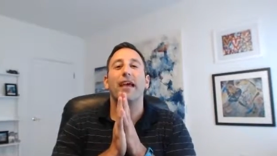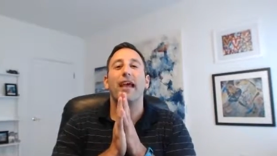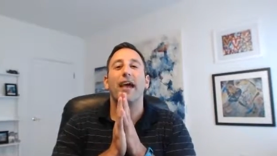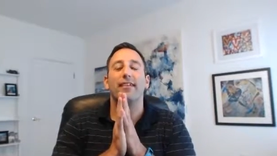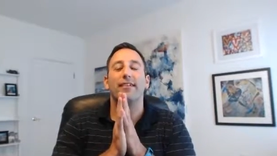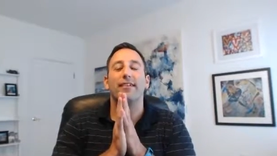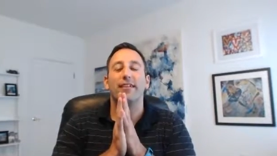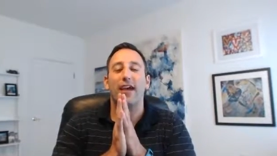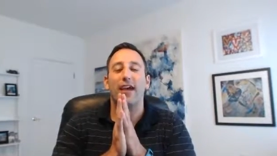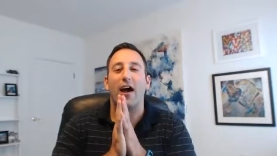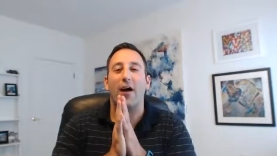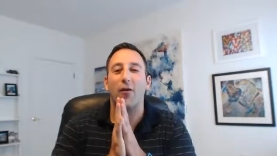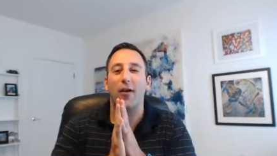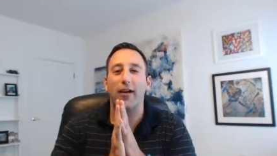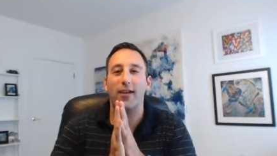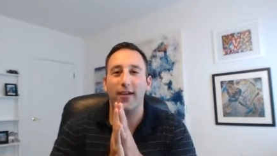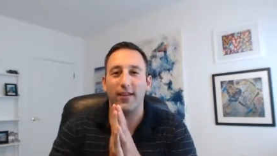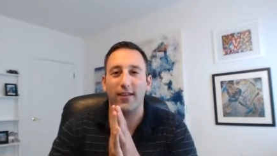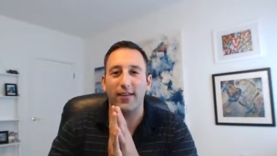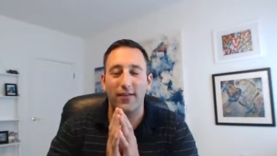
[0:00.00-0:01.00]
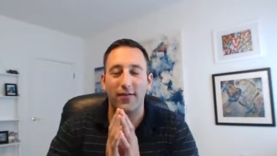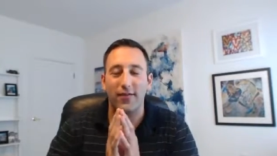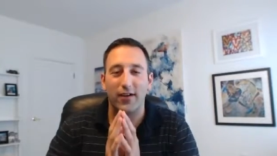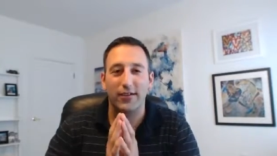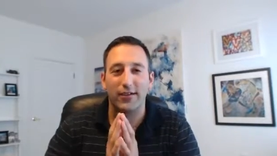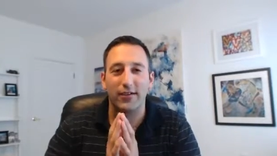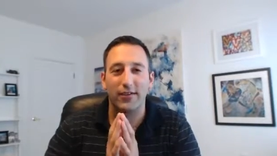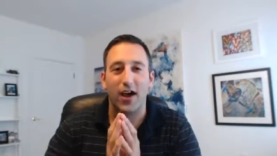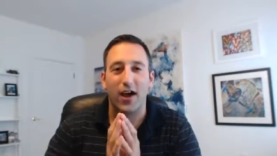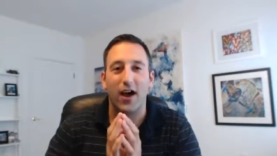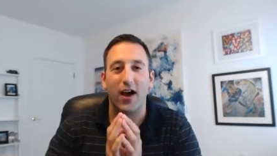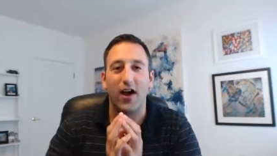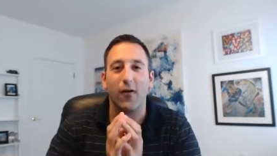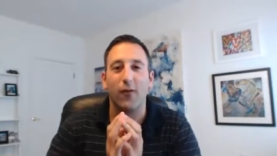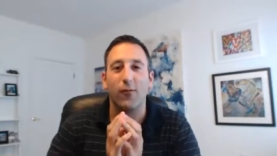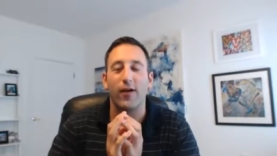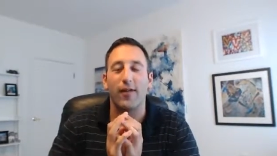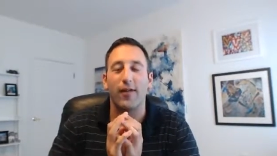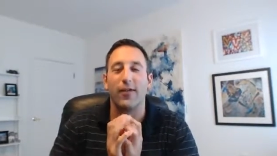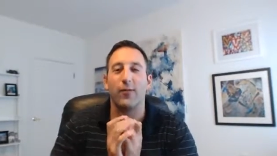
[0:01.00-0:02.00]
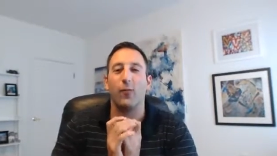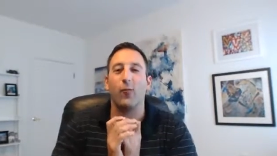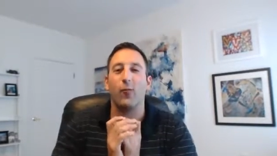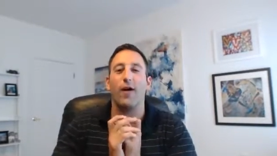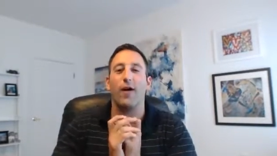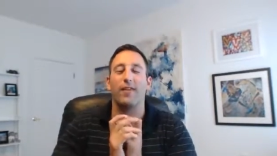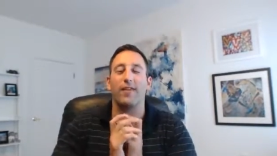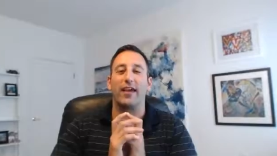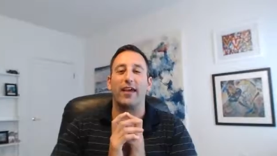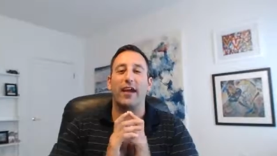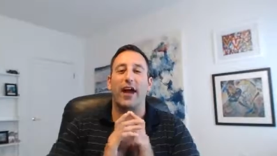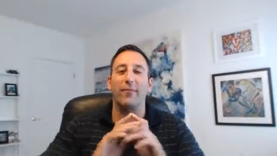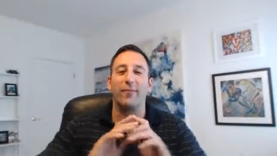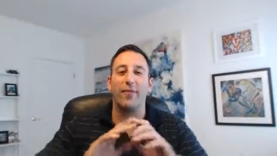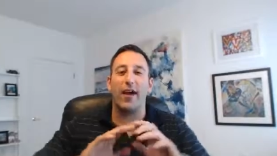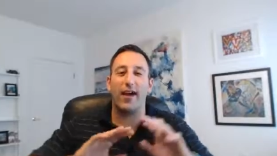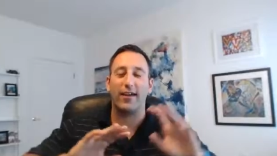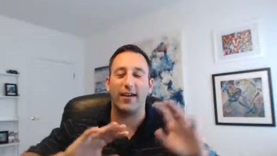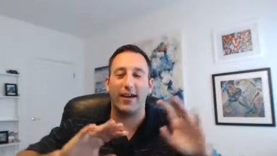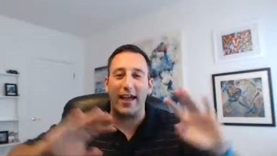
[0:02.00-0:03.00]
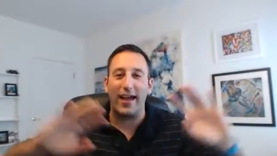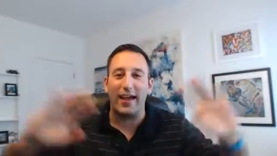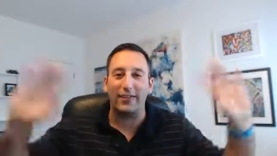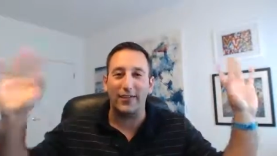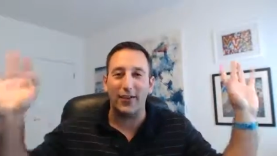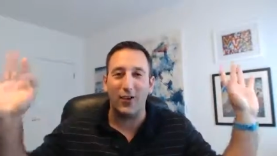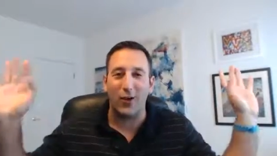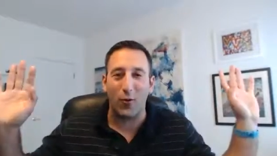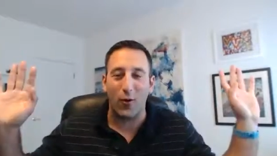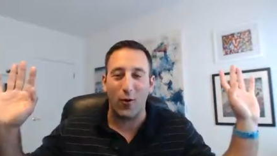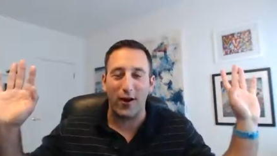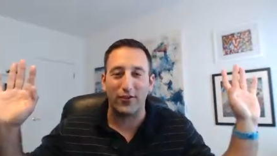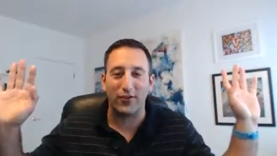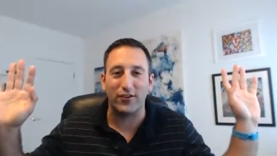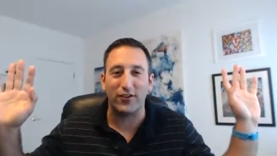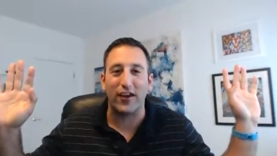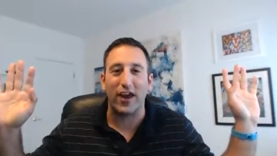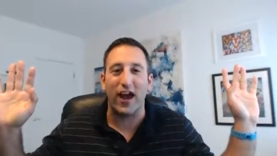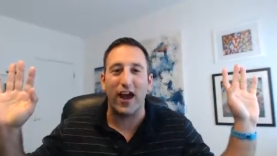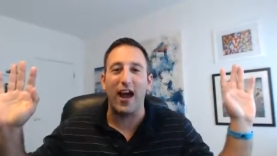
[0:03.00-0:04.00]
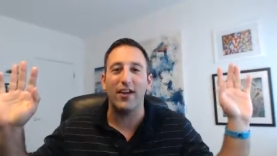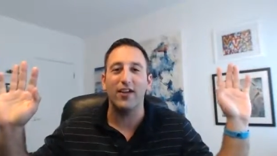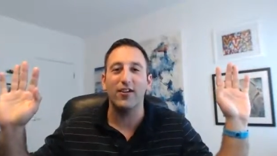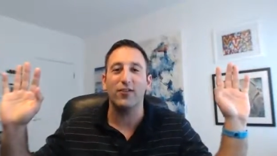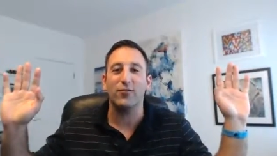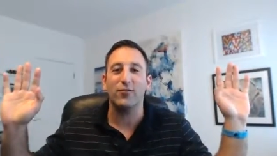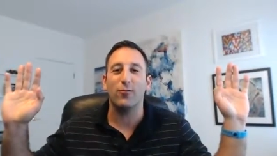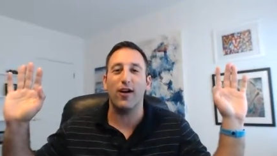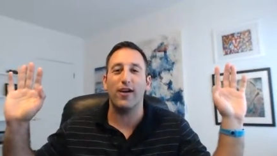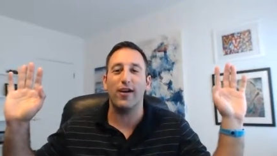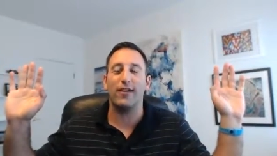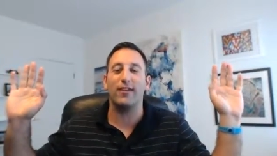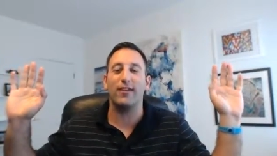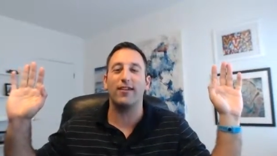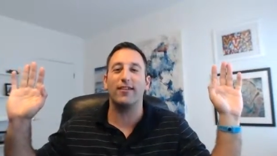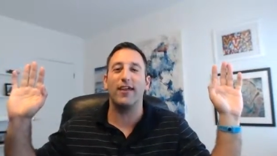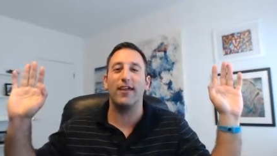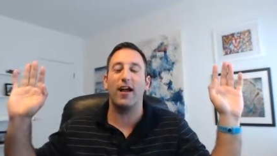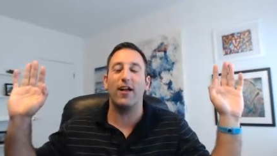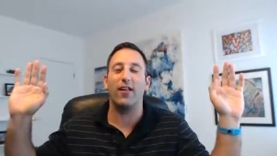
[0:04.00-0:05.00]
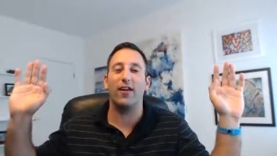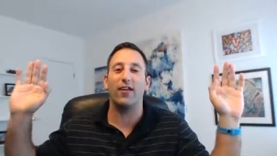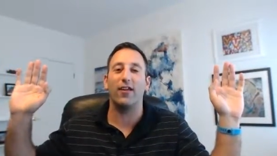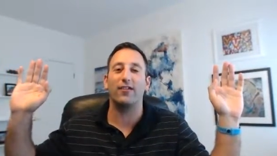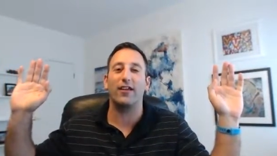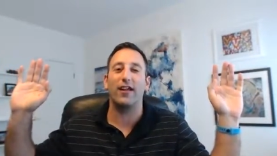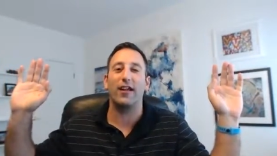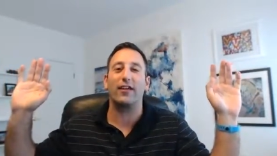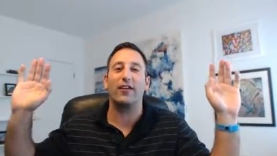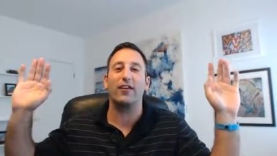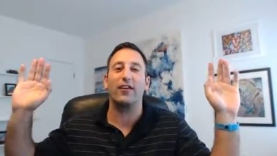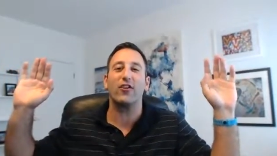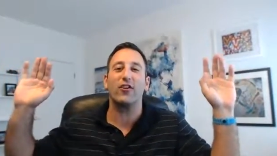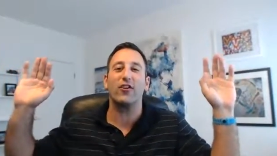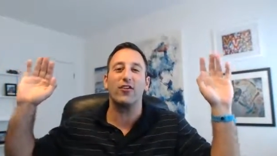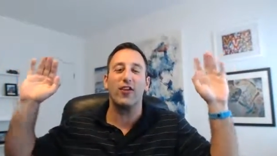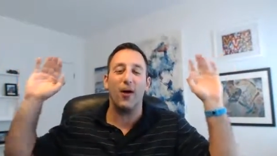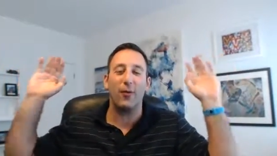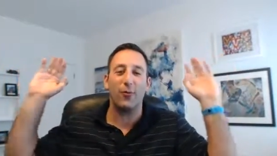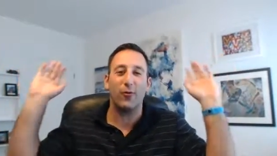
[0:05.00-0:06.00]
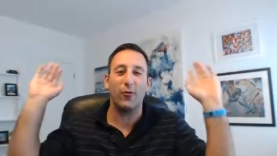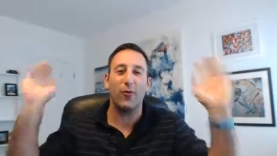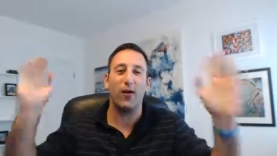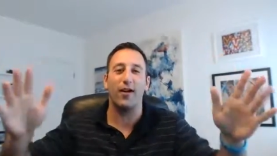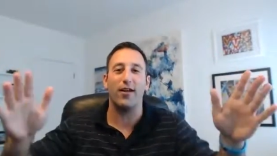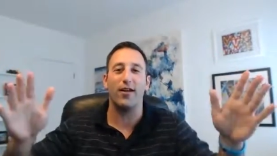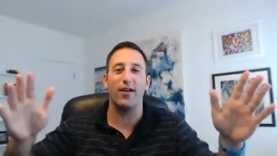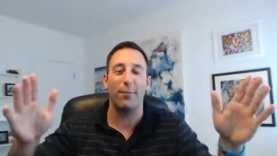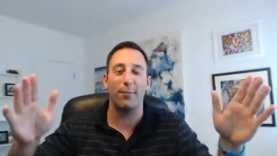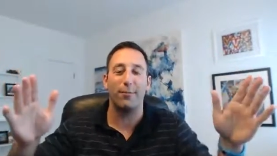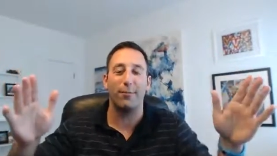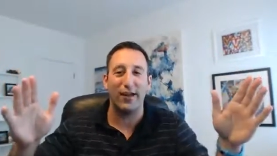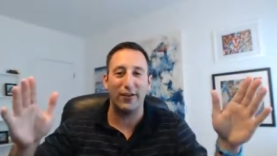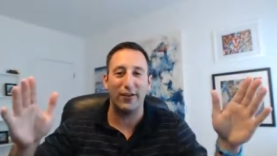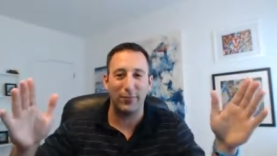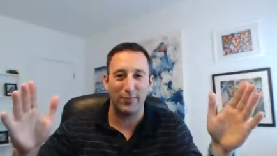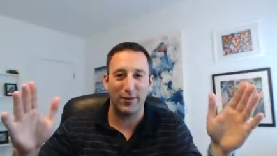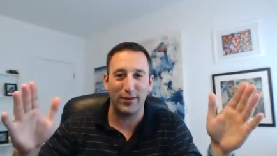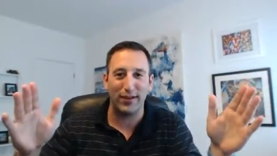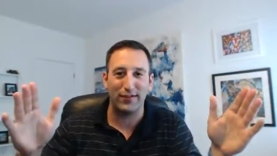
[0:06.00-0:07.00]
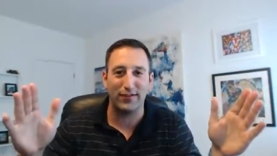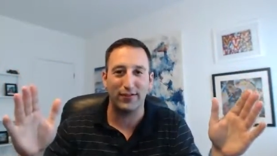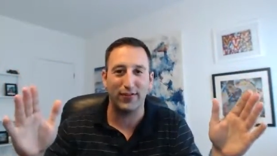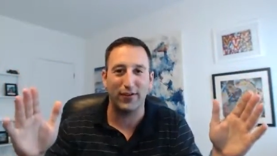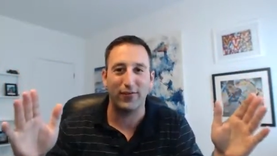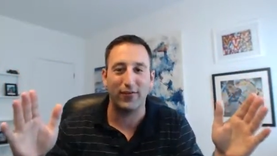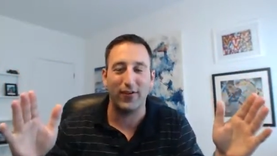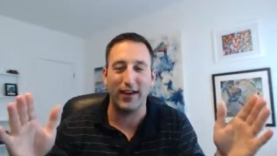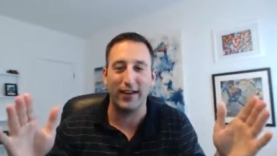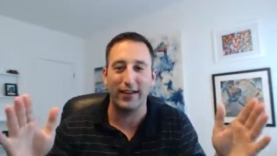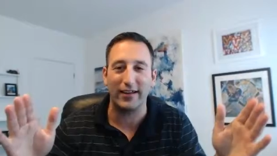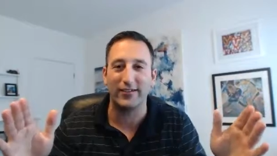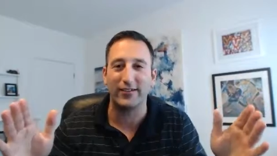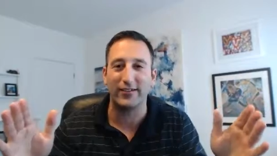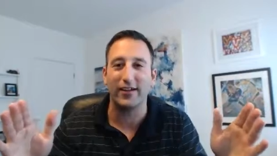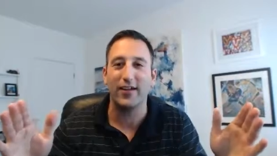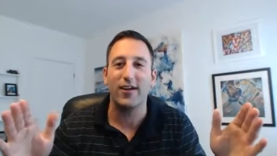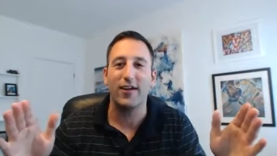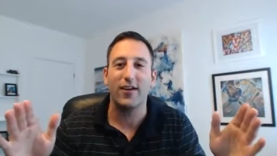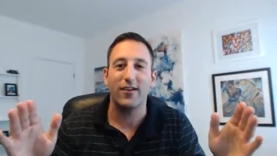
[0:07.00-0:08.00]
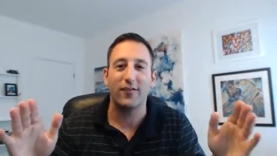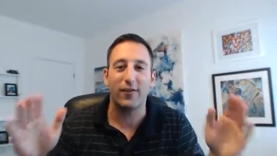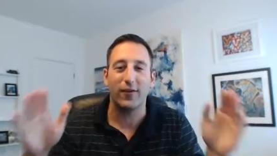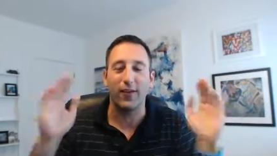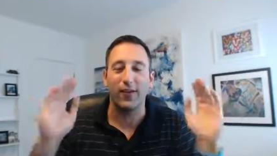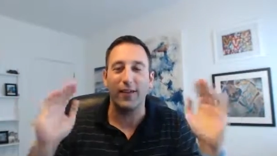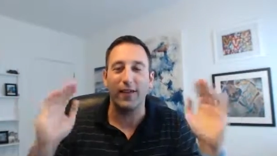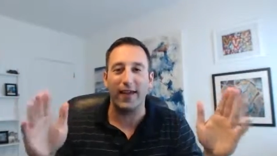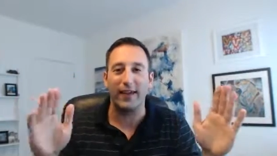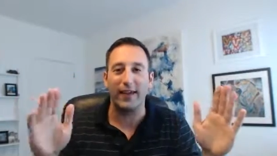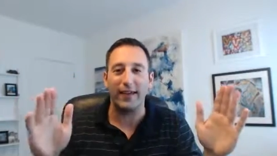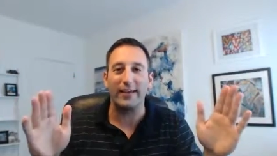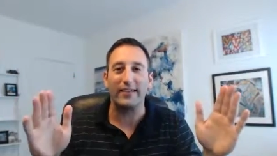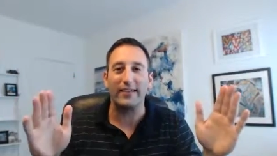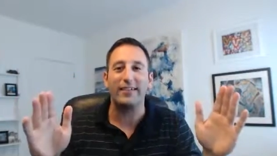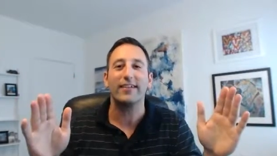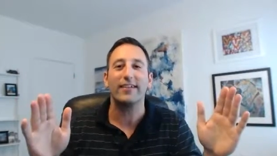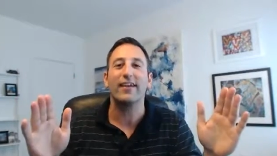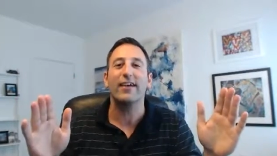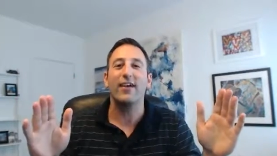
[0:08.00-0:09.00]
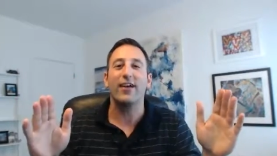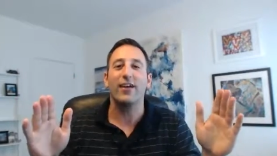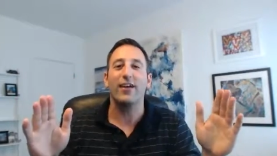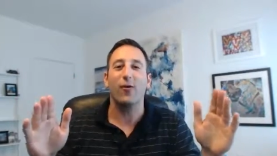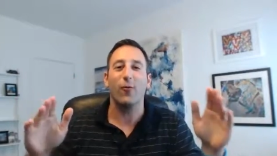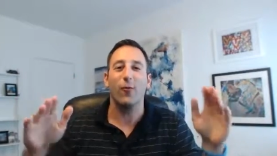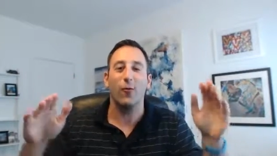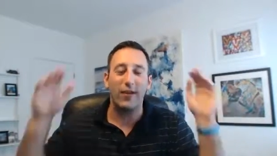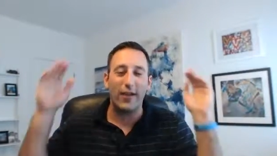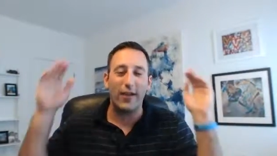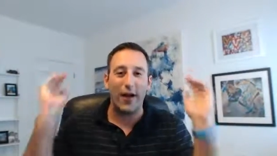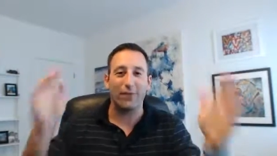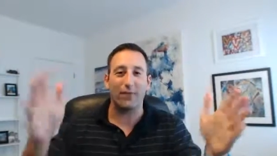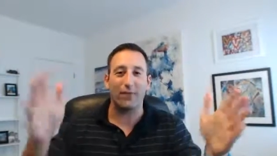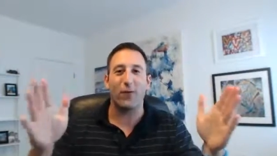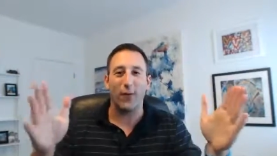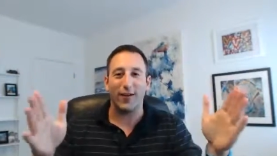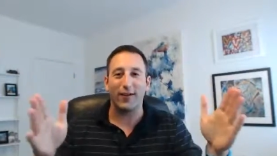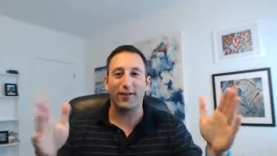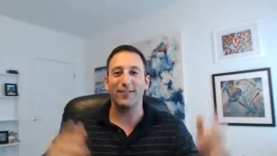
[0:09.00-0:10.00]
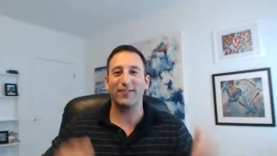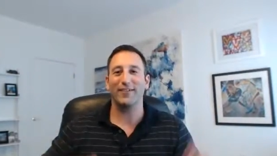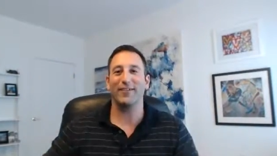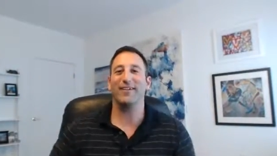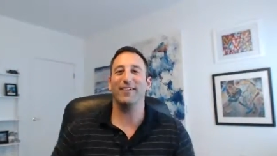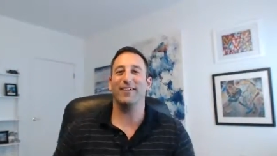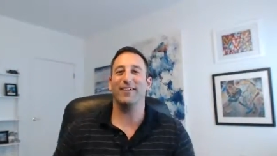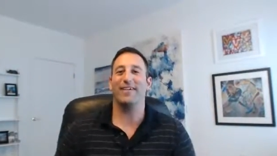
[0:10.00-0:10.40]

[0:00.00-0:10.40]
Antia, I want you to leave us uh, with one thing. I'm not going to ask you a question. I just want you to tell us, like, your number one best piece of advice for the ladies. What do you got for us?